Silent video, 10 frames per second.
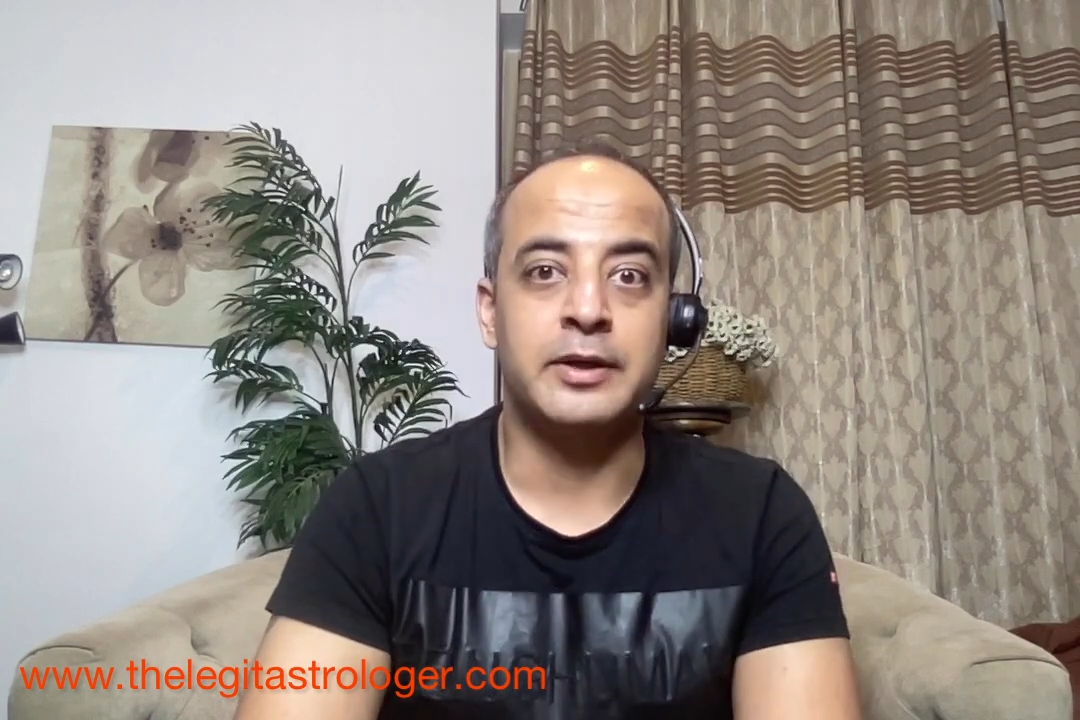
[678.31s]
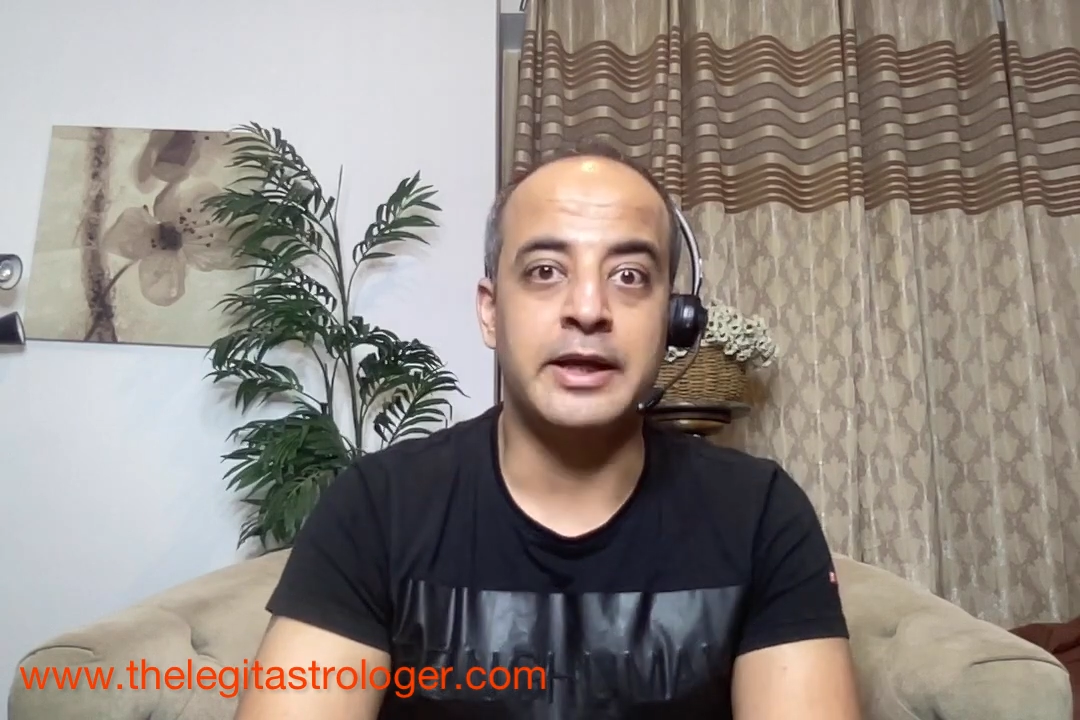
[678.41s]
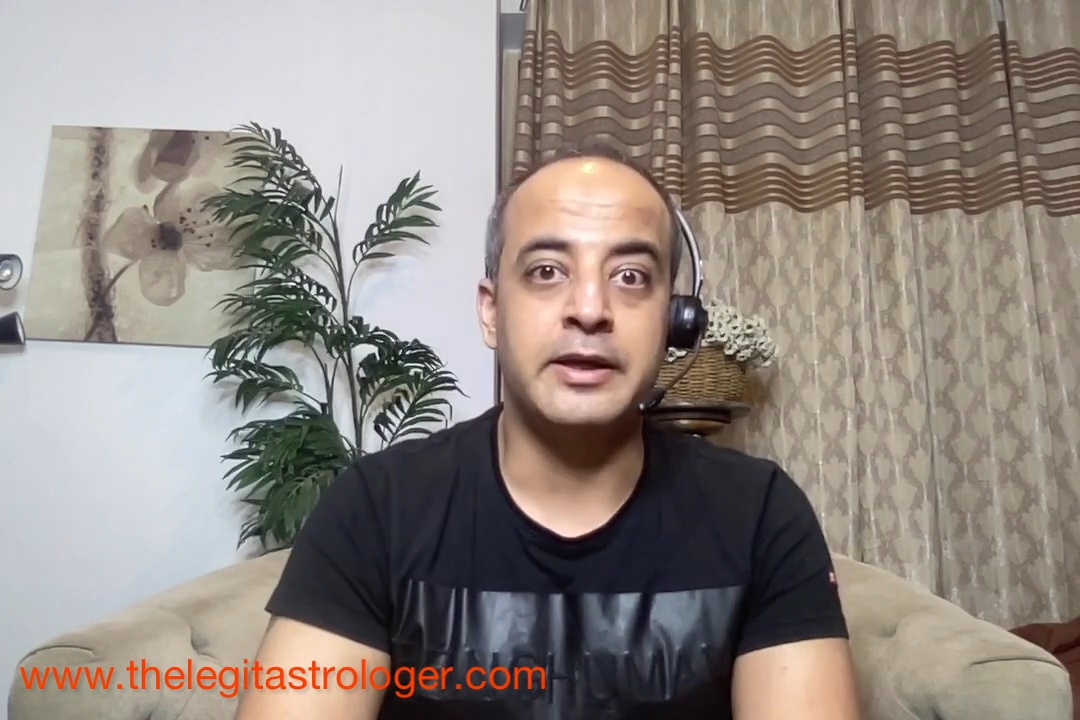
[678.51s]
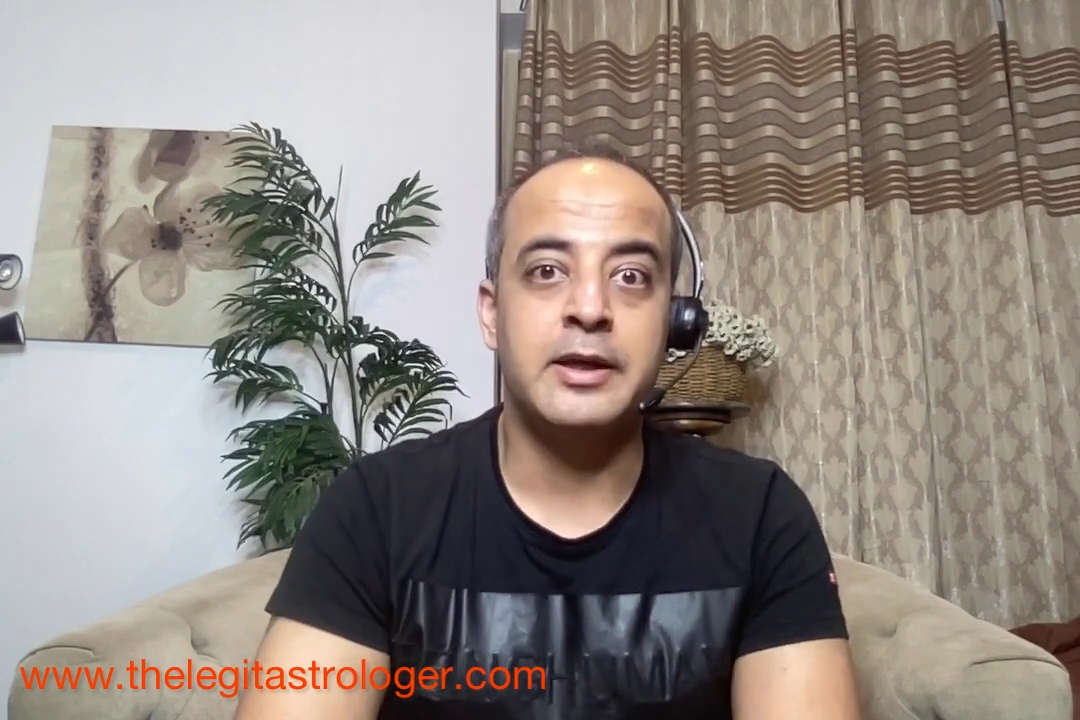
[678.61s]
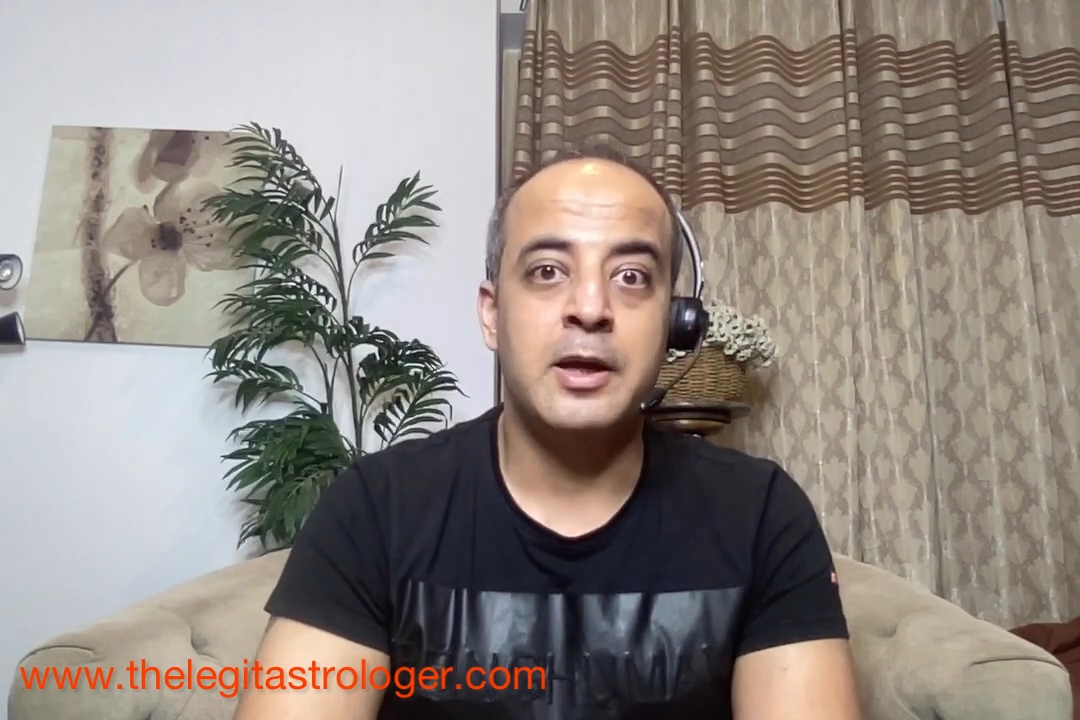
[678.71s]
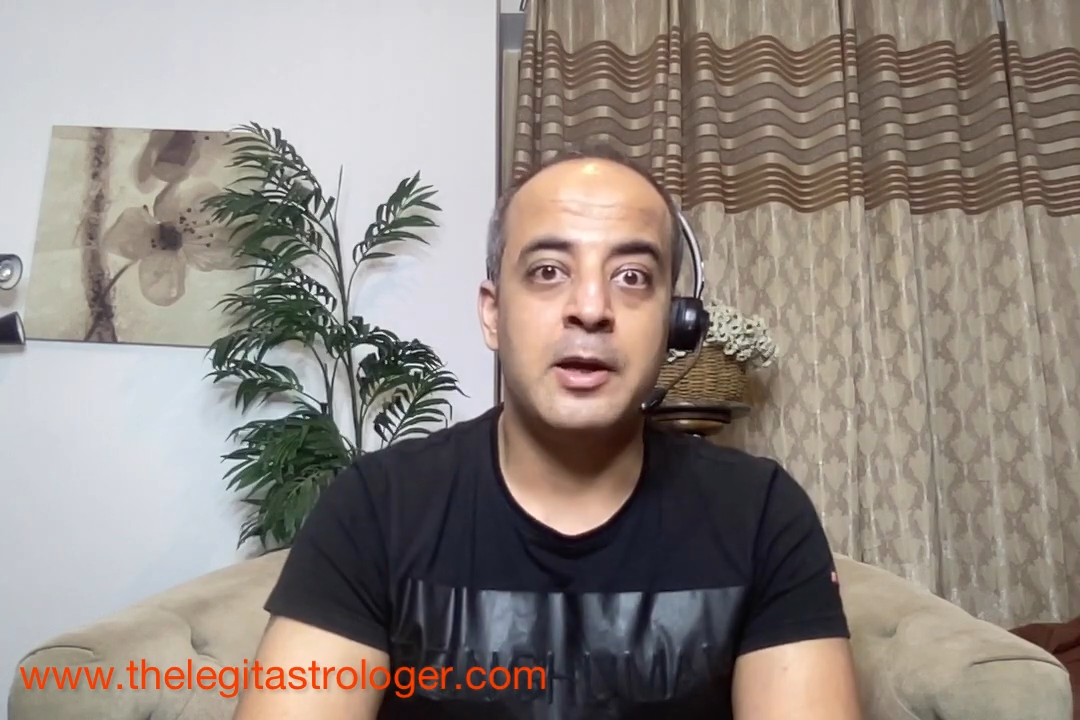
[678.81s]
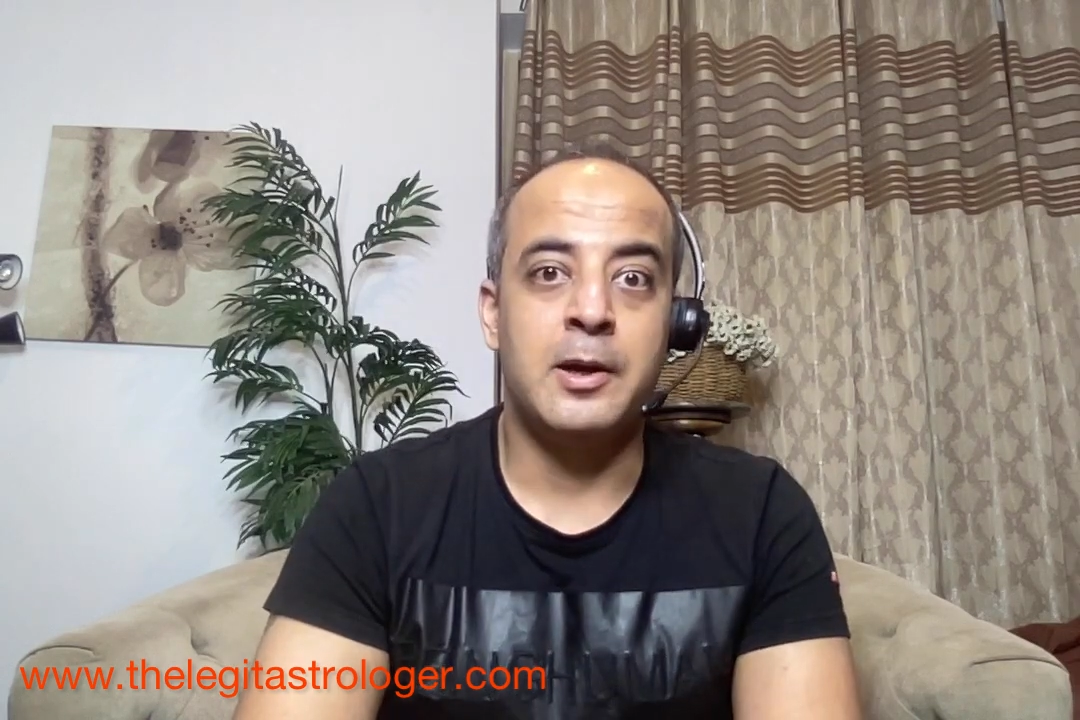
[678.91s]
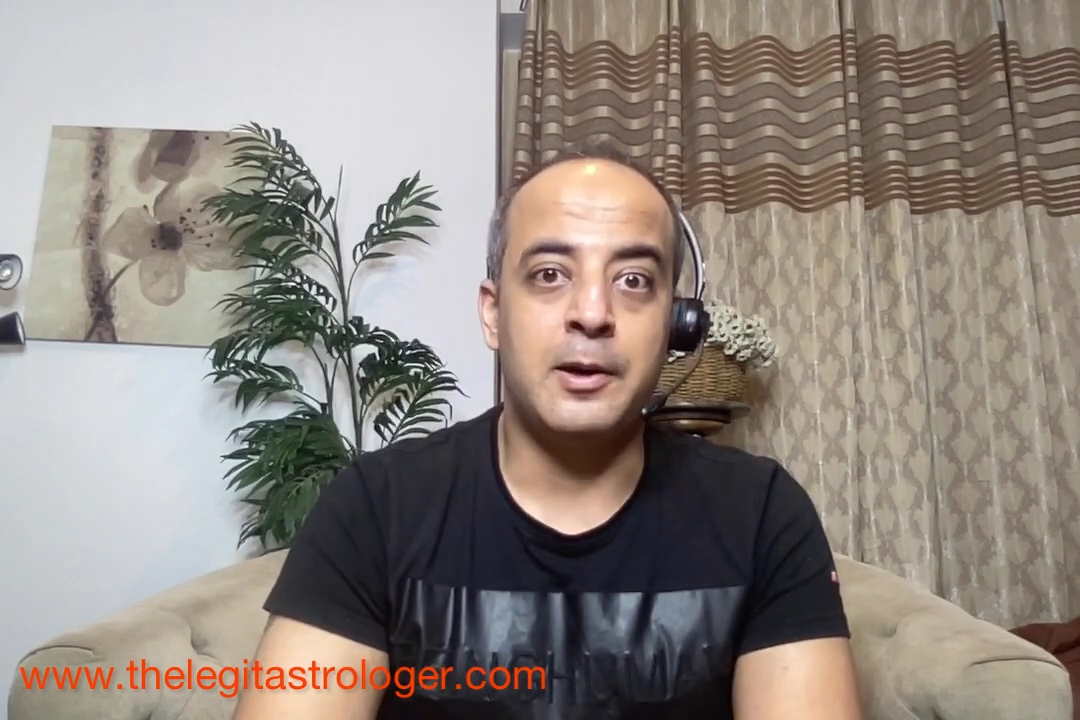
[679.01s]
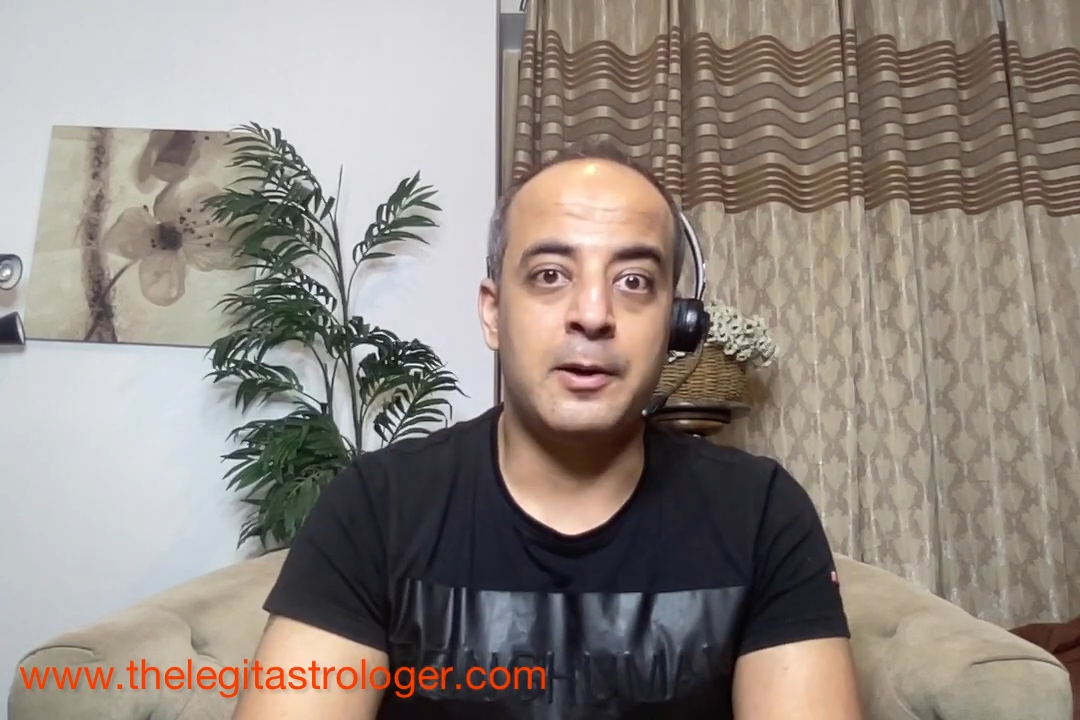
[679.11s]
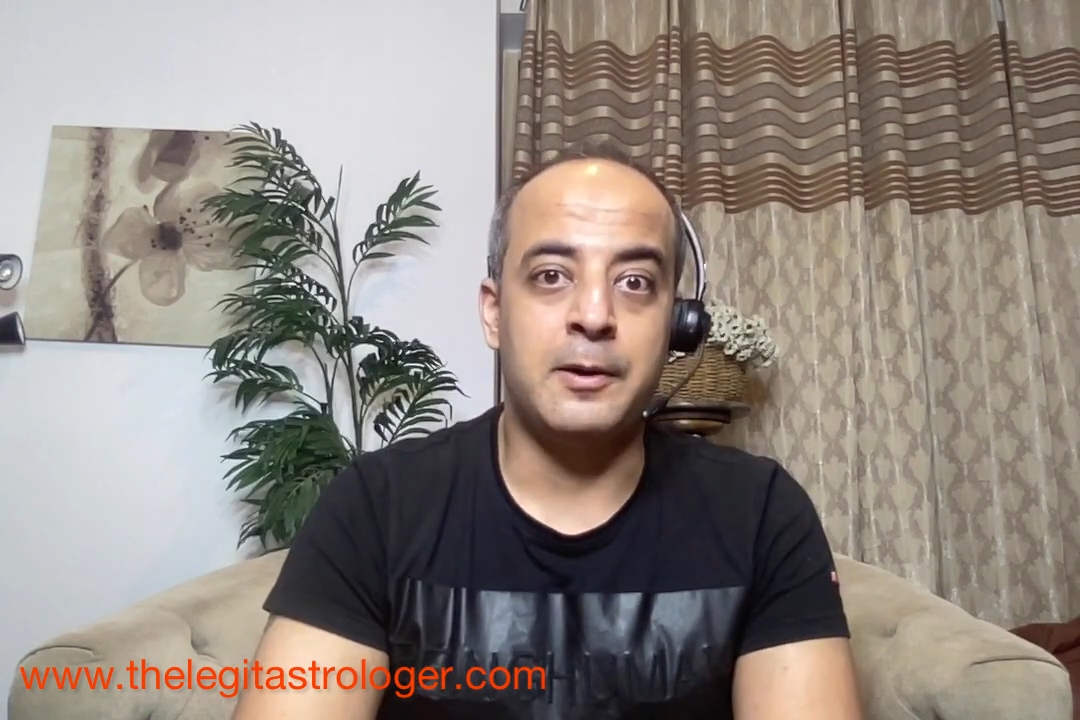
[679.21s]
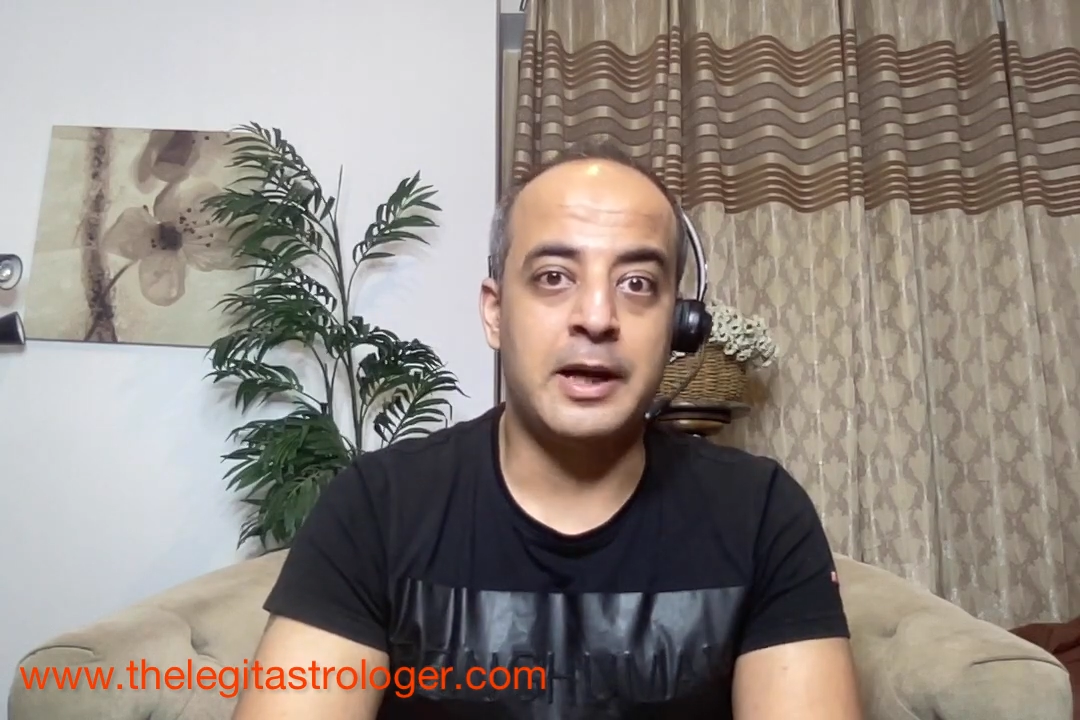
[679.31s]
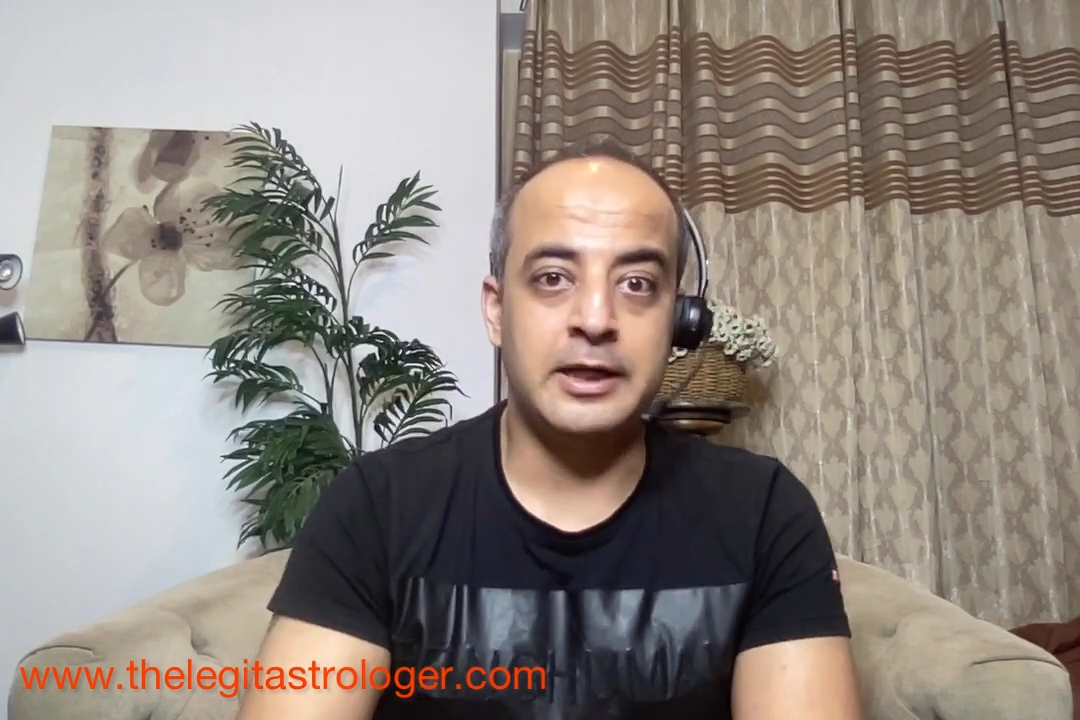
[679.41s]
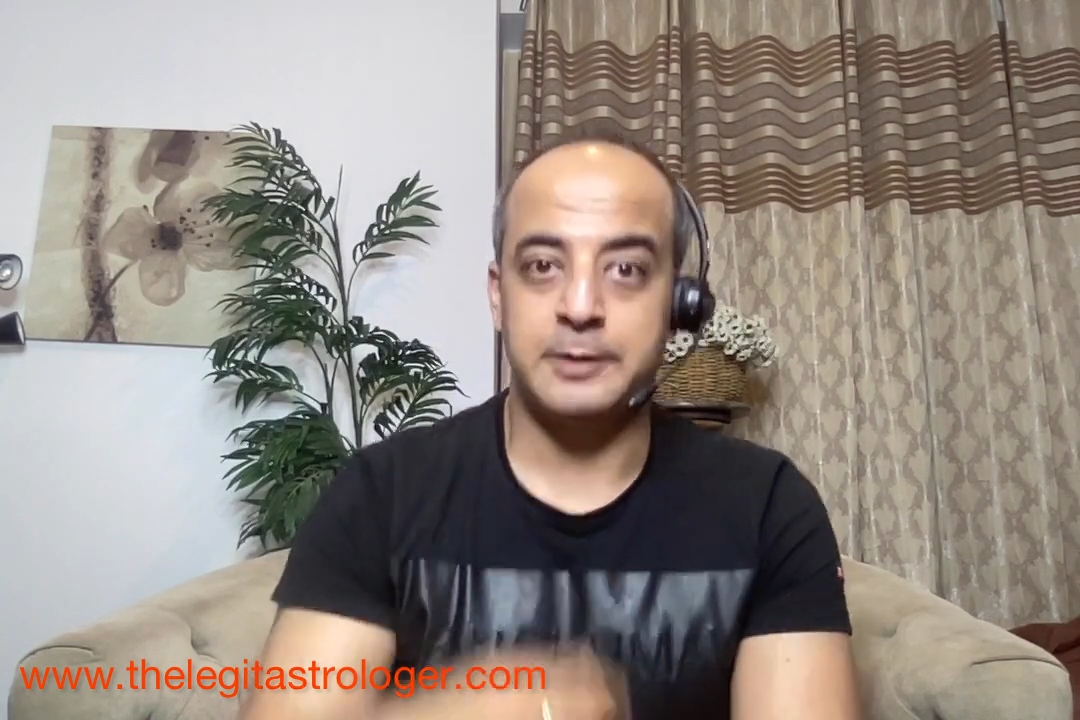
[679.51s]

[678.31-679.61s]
Okay, and